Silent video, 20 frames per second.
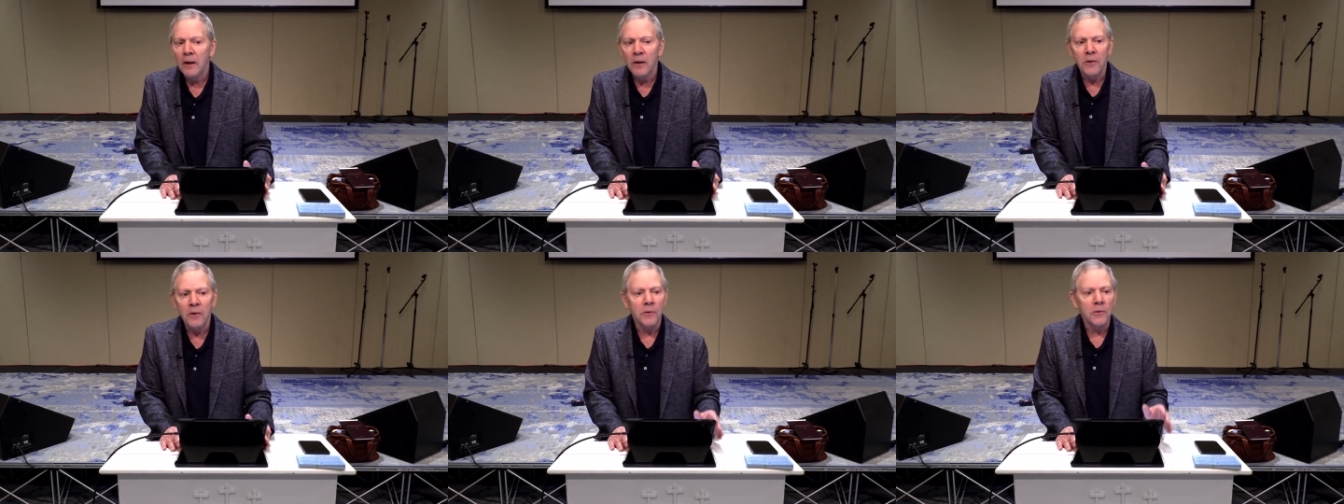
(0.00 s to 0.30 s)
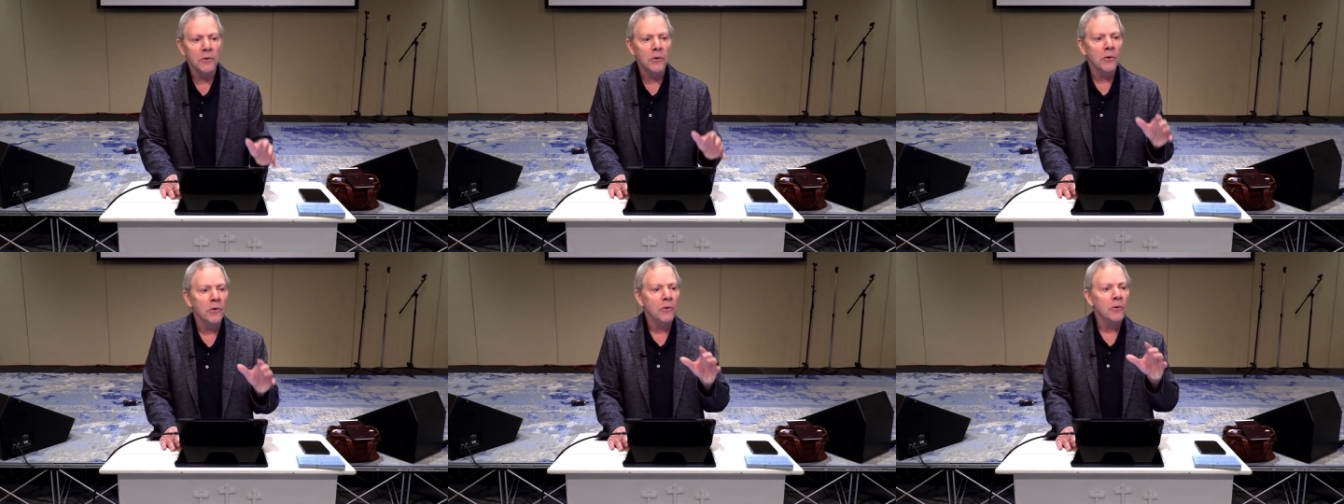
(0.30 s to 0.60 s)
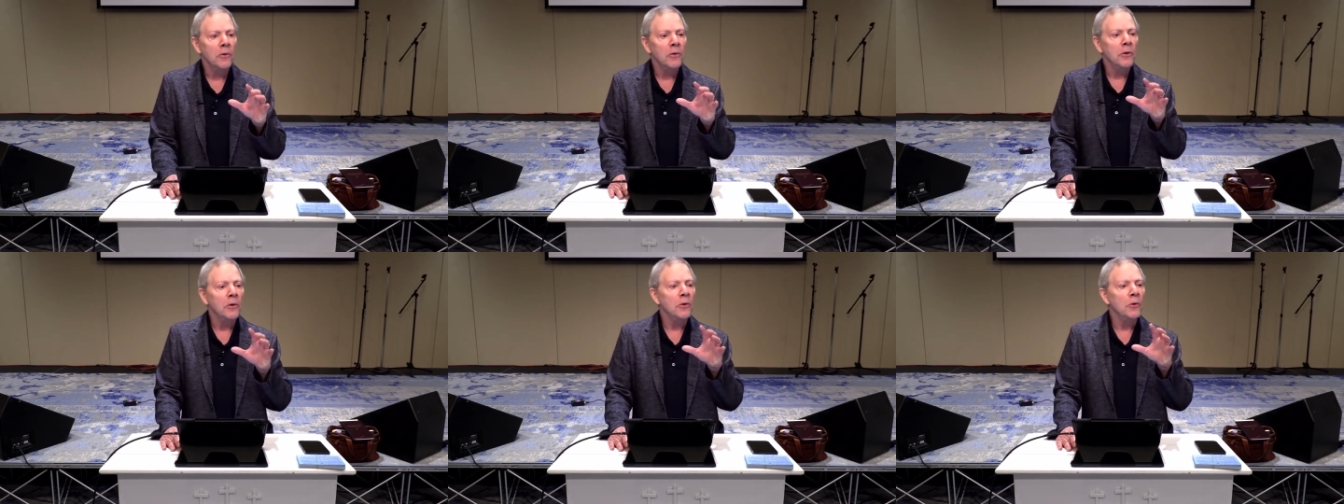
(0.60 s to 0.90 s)
You
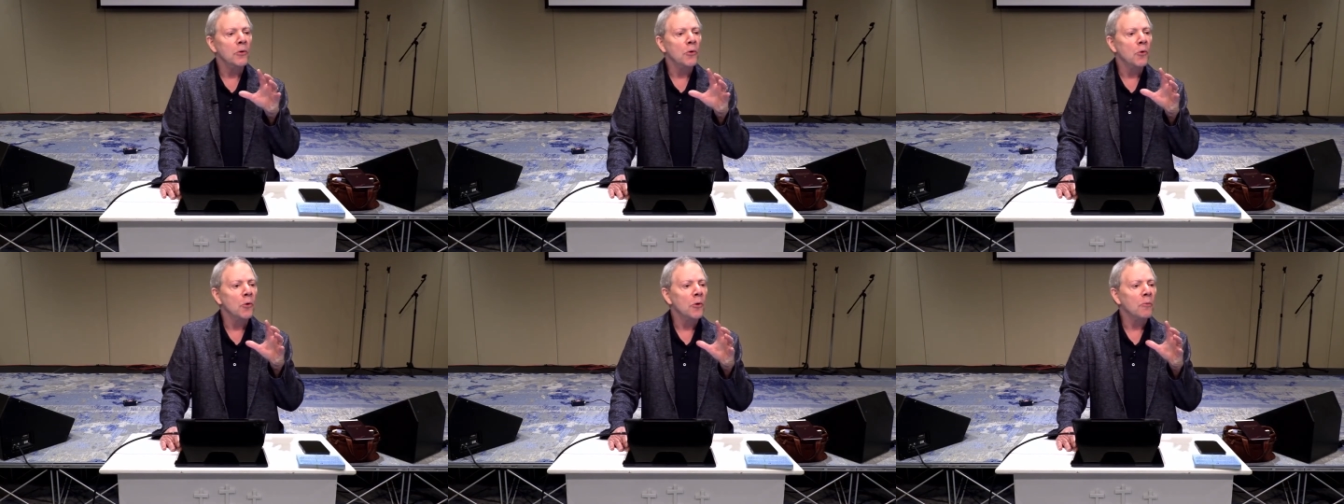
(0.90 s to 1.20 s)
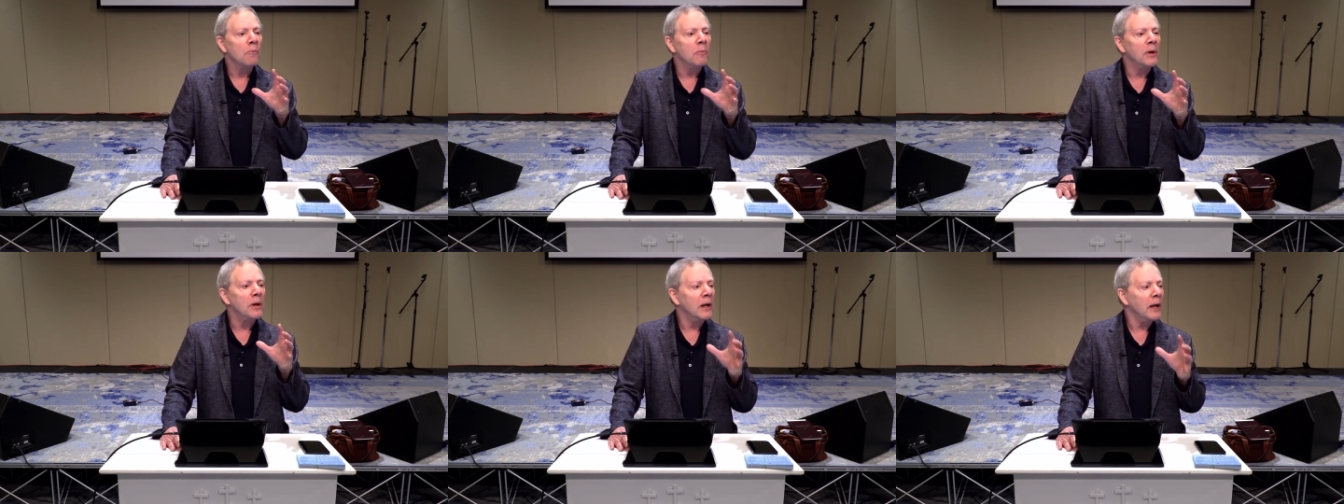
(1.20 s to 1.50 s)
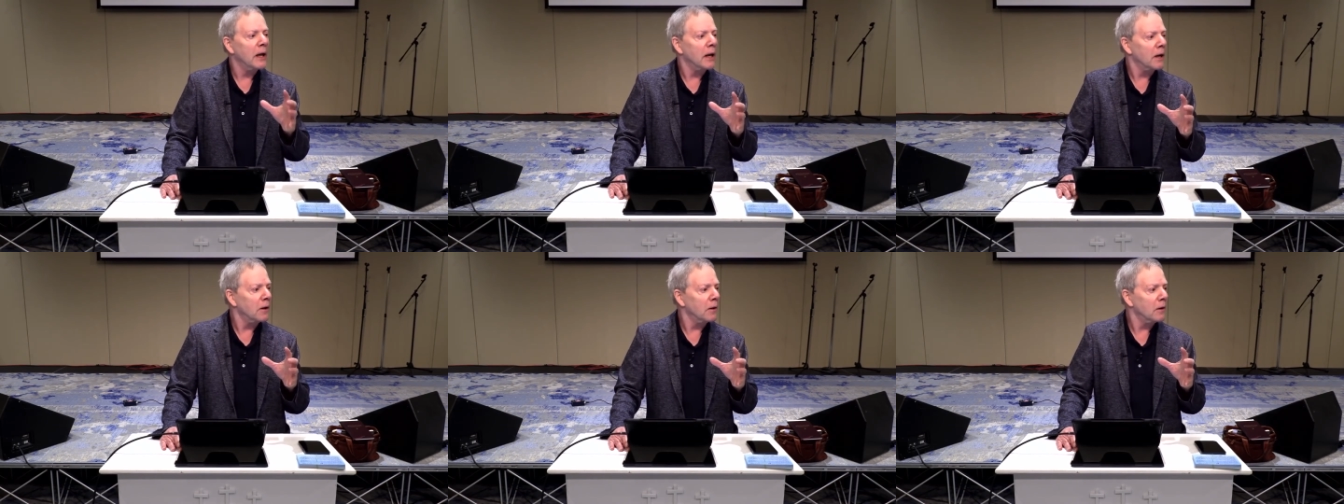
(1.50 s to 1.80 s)
turn your
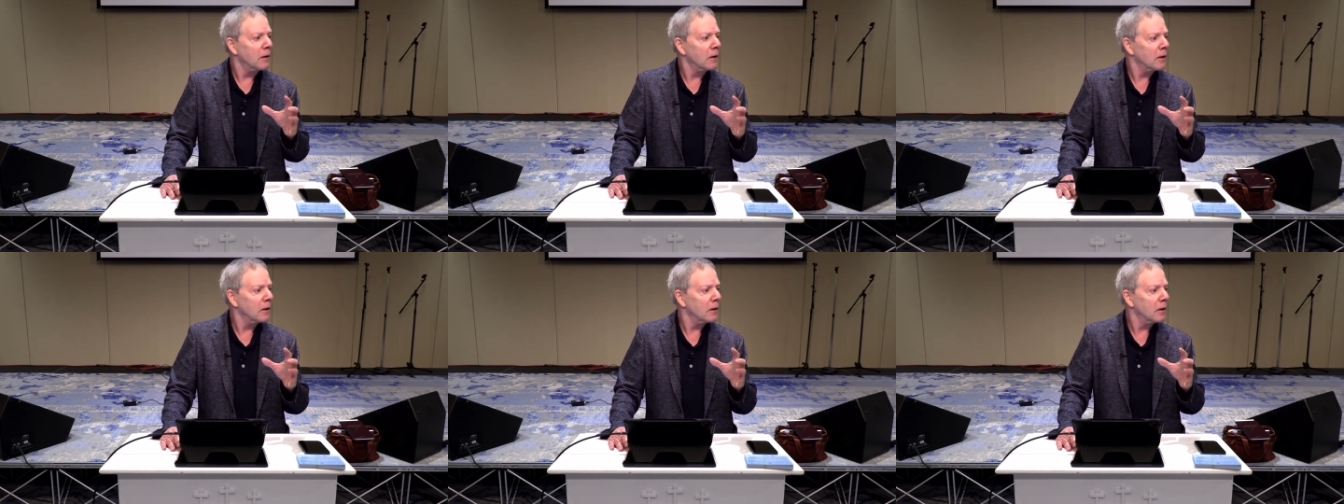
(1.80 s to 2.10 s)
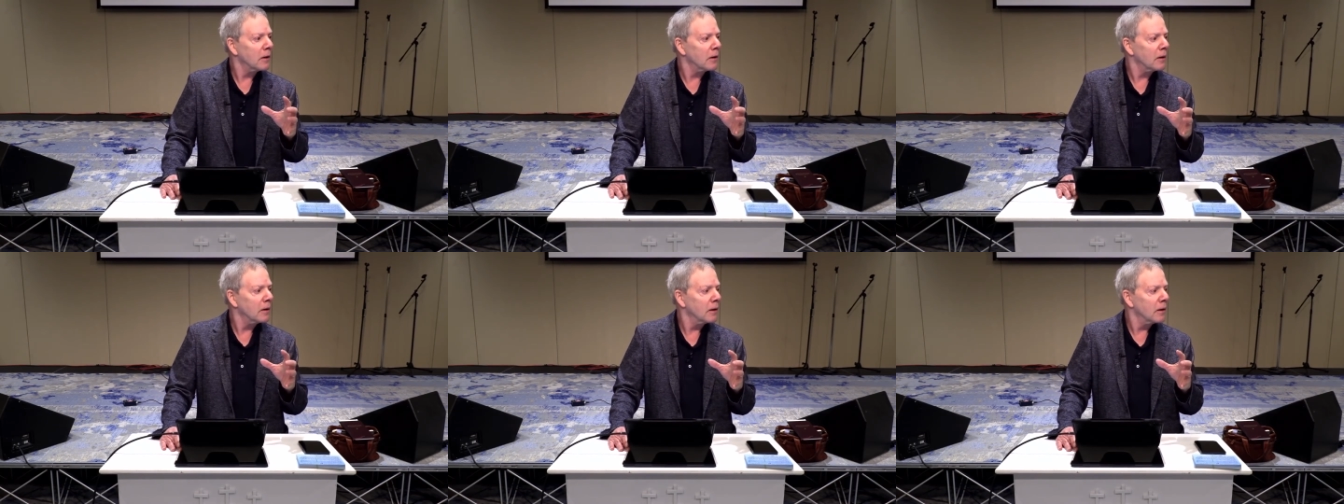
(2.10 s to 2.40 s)
plans